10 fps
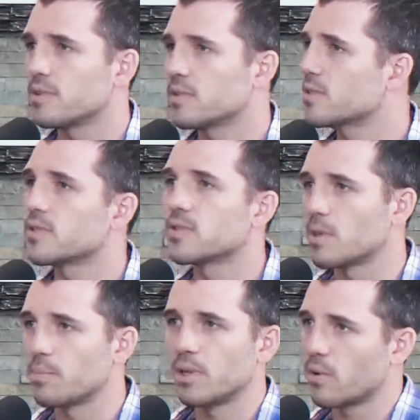It's just a
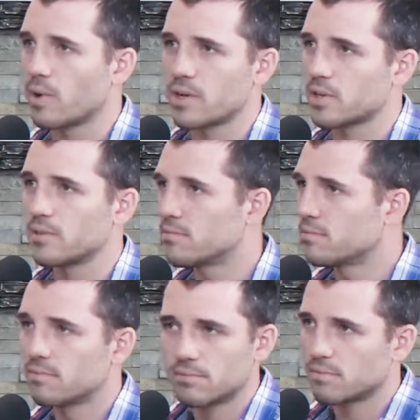simple equation.
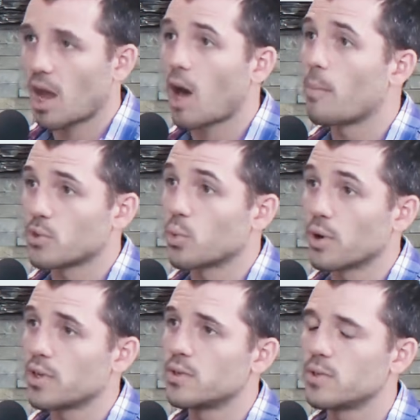How much
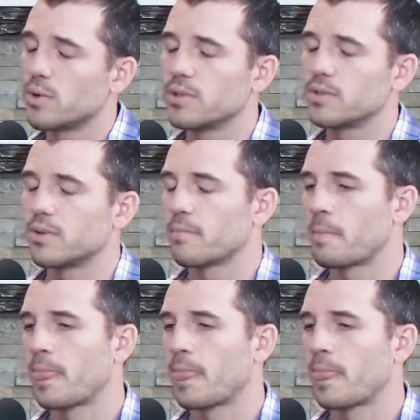work are you totally doing?